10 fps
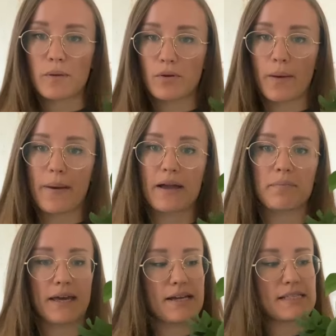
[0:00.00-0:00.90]
gonna put that back in
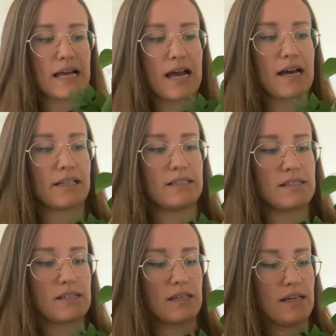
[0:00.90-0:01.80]
place
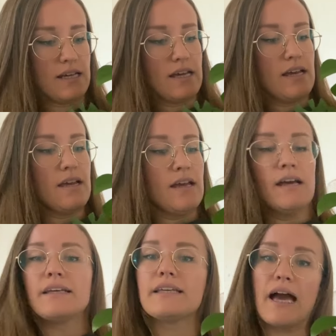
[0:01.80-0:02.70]
and
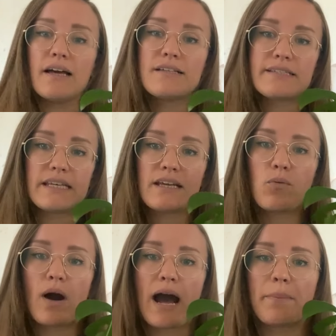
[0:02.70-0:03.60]
yeah, see
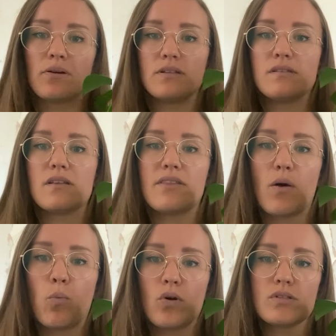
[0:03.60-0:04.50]
what happens. There
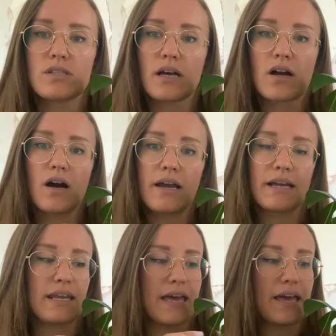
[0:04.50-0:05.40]
was a cutting
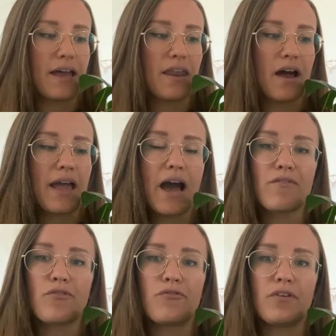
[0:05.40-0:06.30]
in here and I
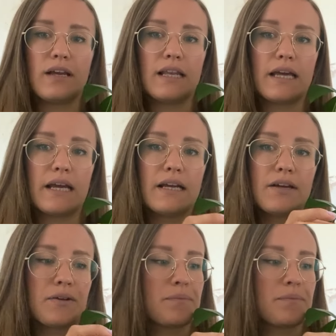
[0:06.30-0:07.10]
have a feeling